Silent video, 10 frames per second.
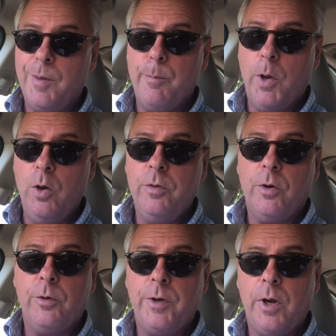and both
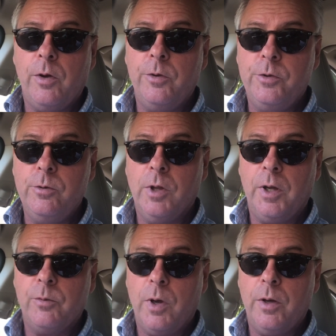are narrow
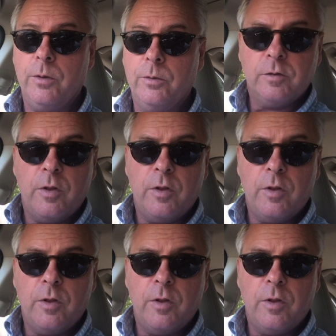2-lane roads.